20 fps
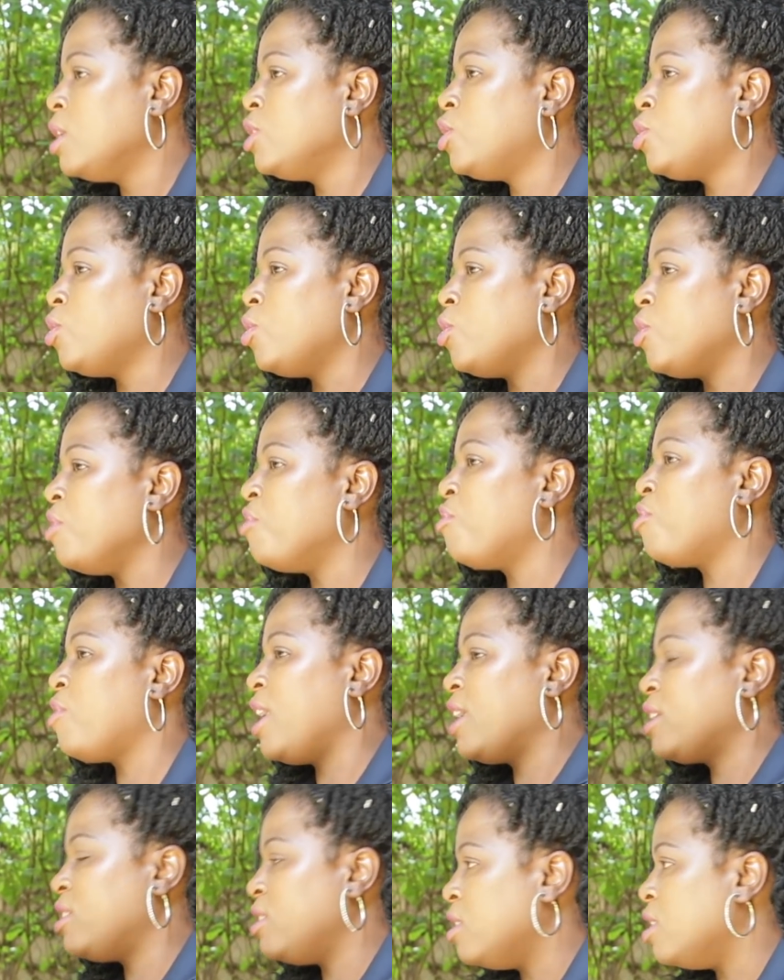to
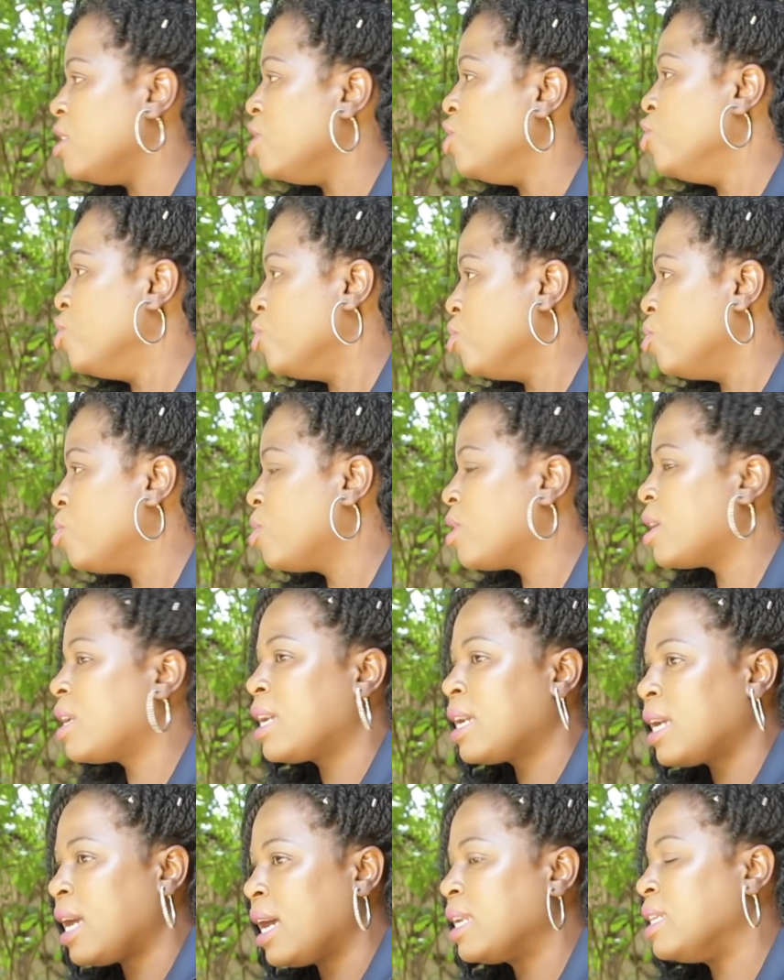reflect the new
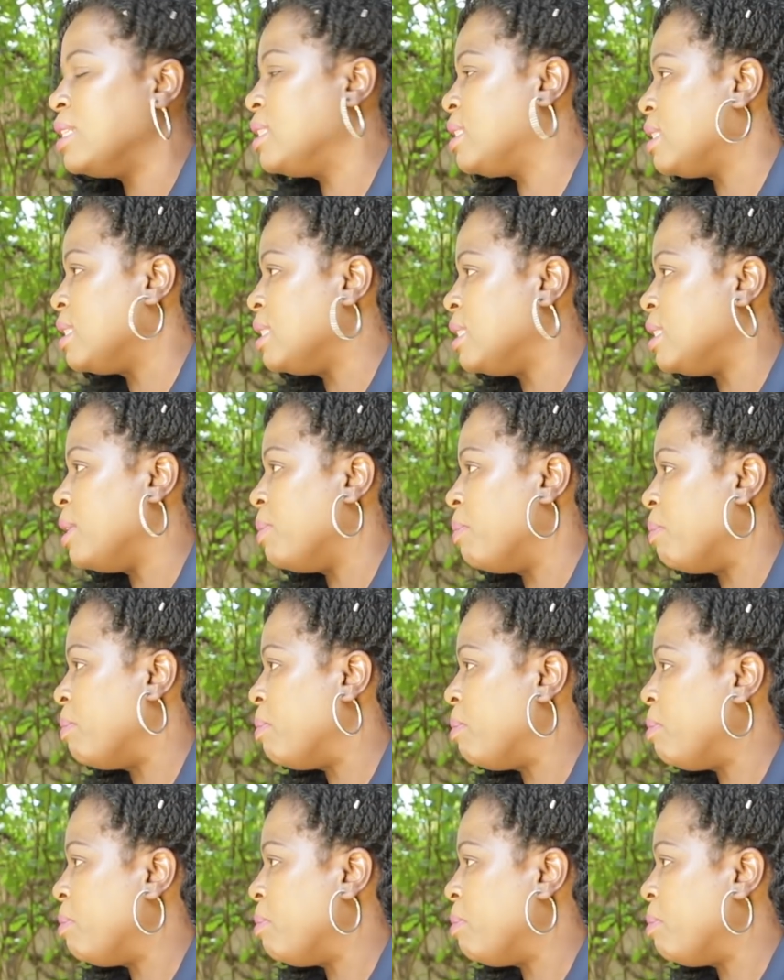currency regime?